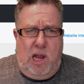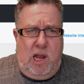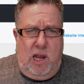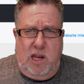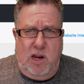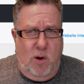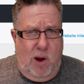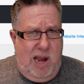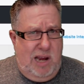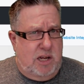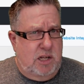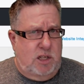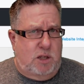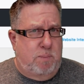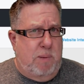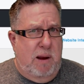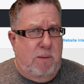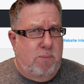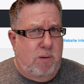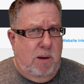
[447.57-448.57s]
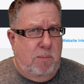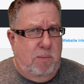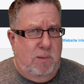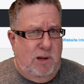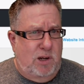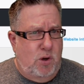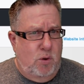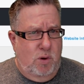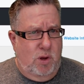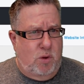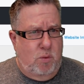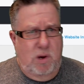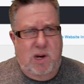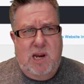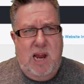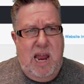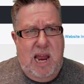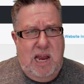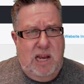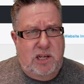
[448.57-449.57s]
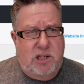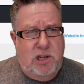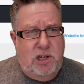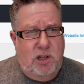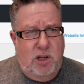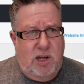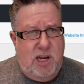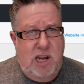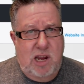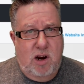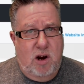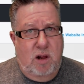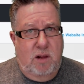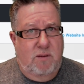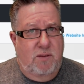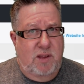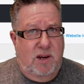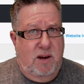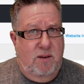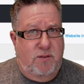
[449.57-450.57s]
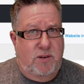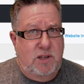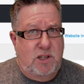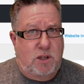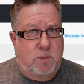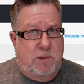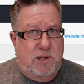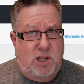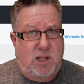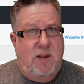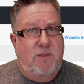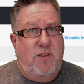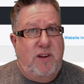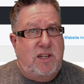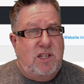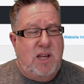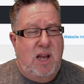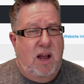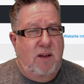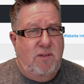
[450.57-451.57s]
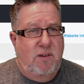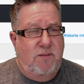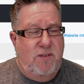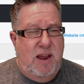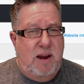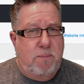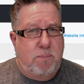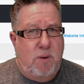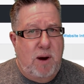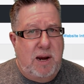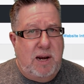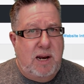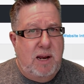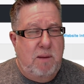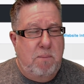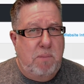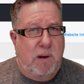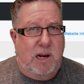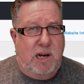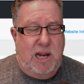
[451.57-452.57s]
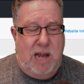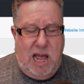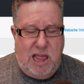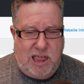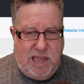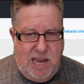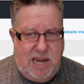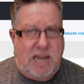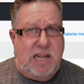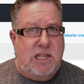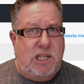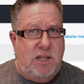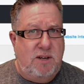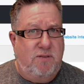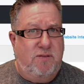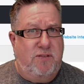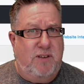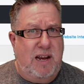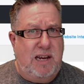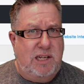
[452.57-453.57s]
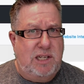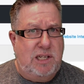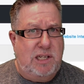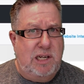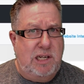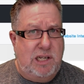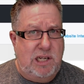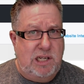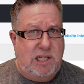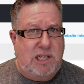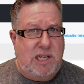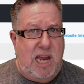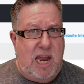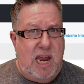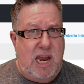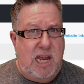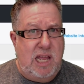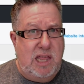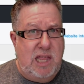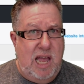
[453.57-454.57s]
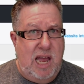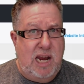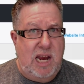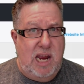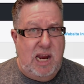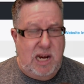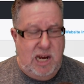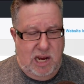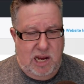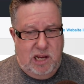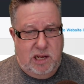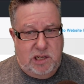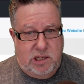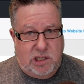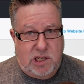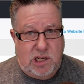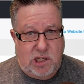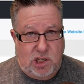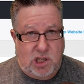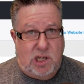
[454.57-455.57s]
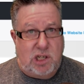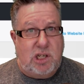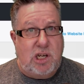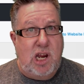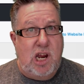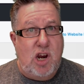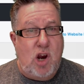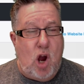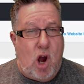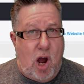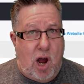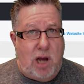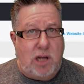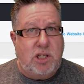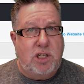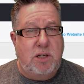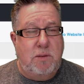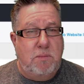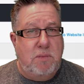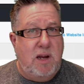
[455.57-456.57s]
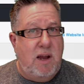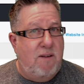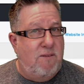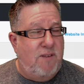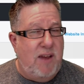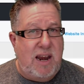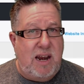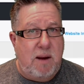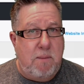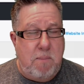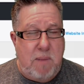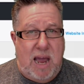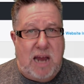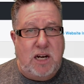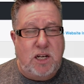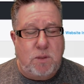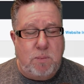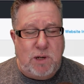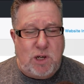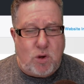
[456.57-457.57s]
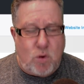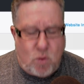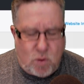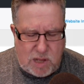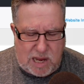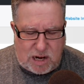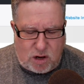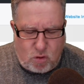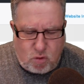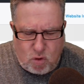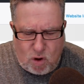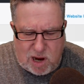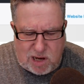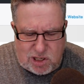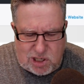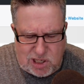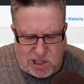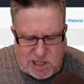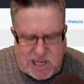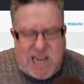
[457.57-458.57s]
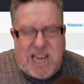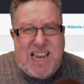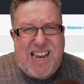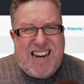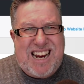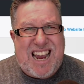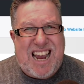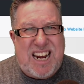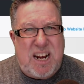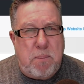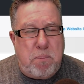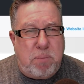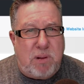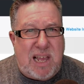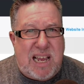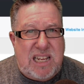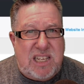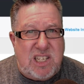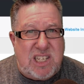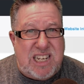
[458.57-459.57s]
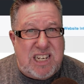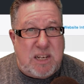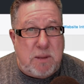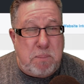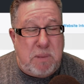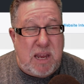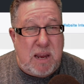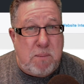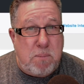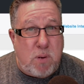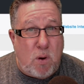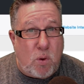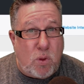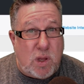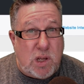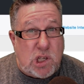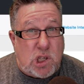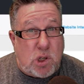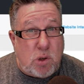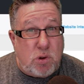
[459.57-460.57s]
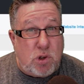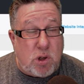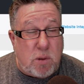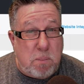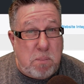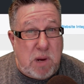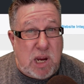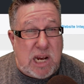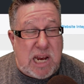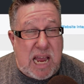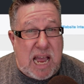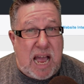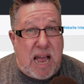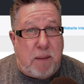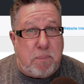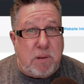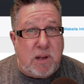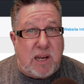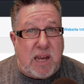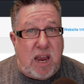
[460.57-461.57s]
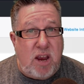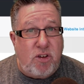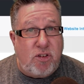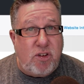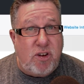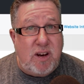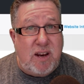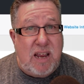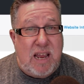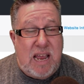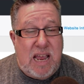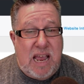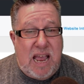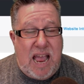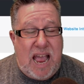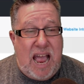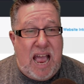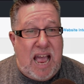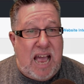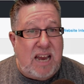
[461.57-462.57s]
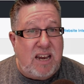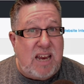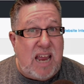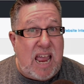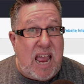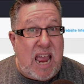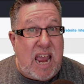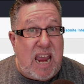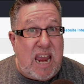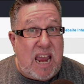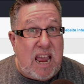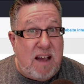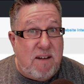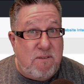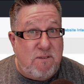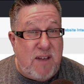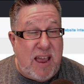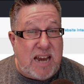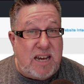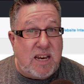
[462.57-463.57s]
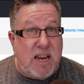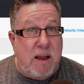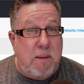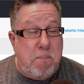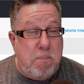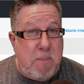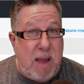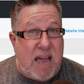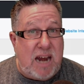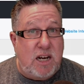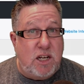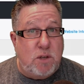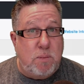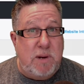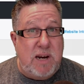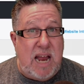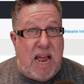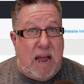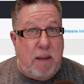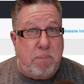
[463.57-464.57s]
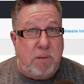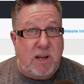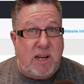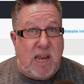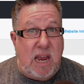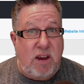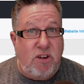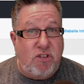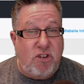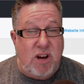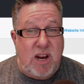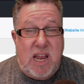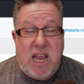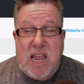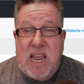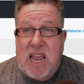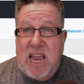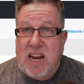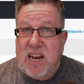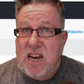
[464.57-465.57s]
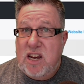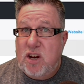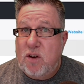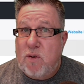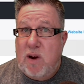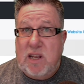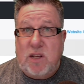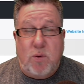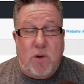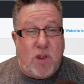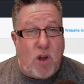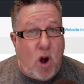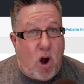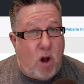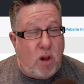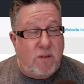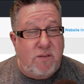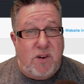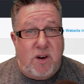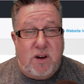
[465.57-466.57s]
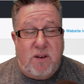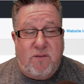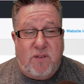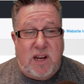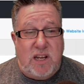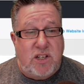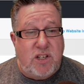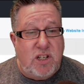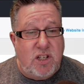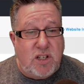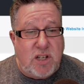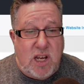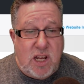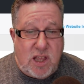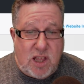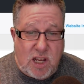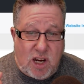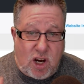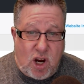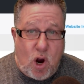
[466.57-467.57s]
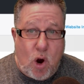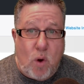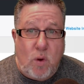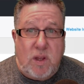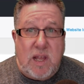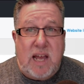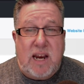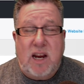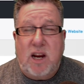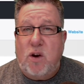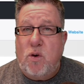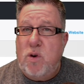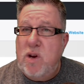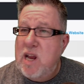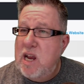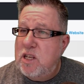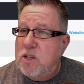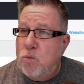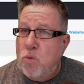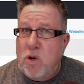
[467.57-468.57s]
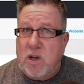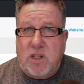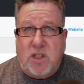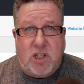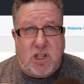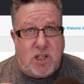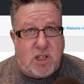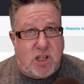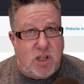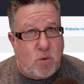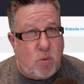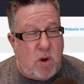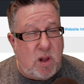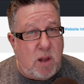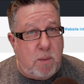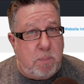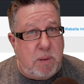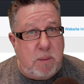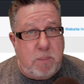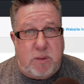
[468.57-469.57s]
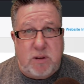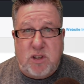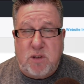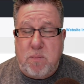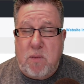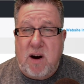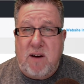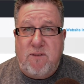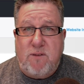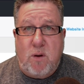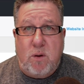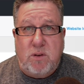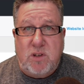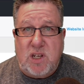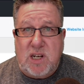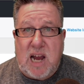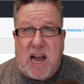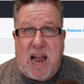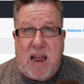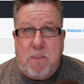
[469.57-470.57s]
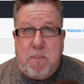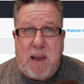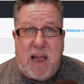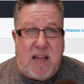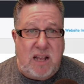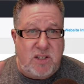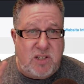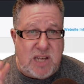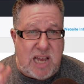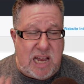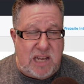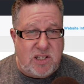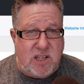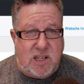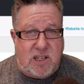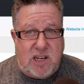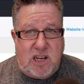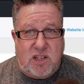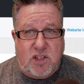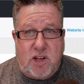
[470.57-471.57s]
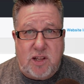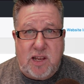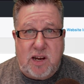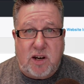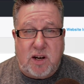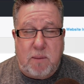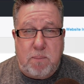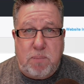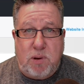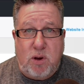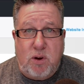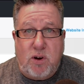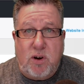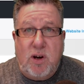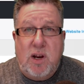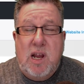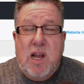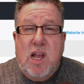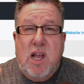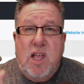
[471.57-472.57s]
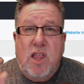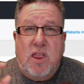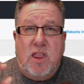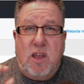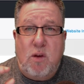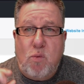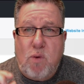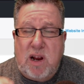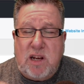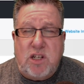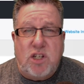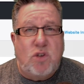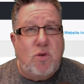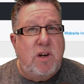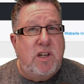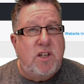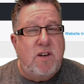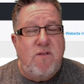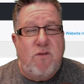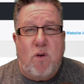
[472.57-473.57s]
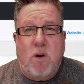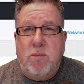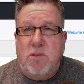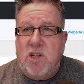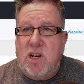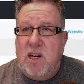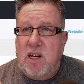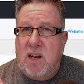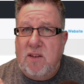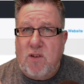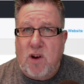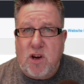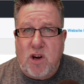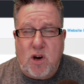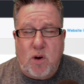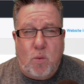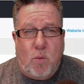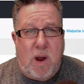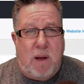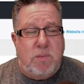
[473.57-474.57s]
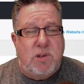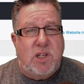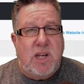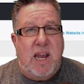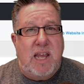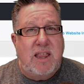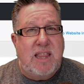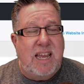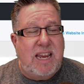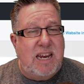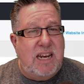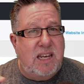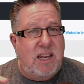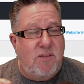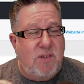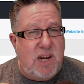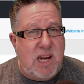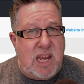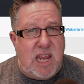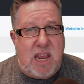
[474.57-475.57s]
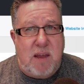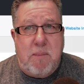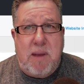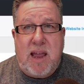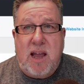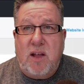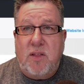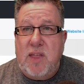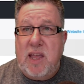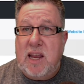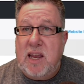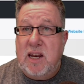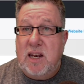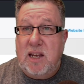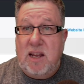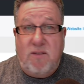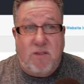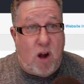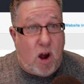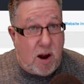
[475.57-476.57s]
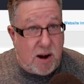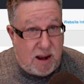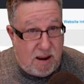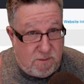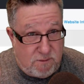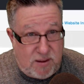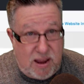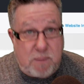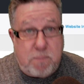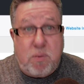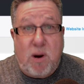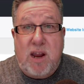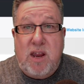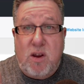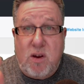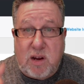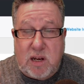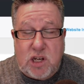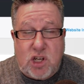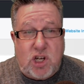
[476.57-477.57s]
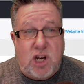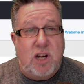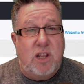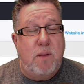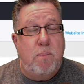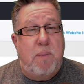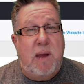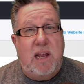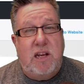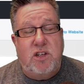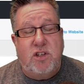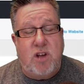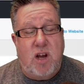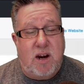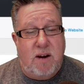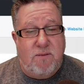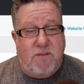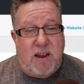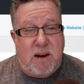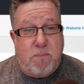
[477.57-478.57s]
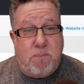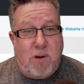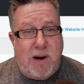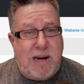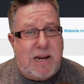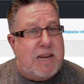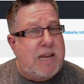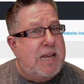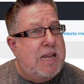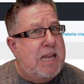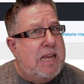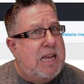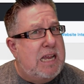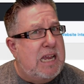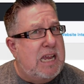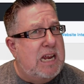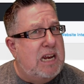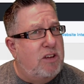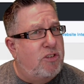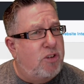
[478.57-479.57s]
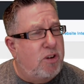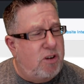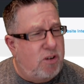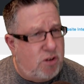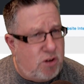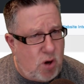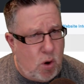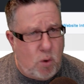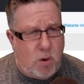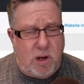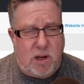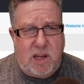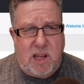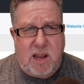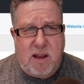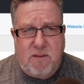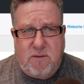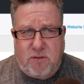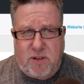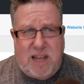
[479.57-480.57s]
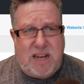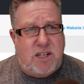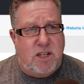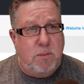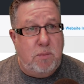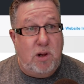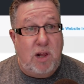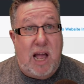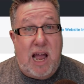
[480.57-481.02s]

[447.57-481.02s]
You know, I could spend probably 2 or 3 days looking at all of the different specifics of Eventbrite, but I think it suffice to say that it is just an awesome event management tool that crosses and kind of blends into being both a social media application and a event management application. It integrates with all of your devices. The code that it creates works just as well on people's smartphones and iPads as it does on their computer. The registration forms can live on your website. They can live in email. They can live on Eventbrite. You can share the pages on Eventbrite. It is totally flexible.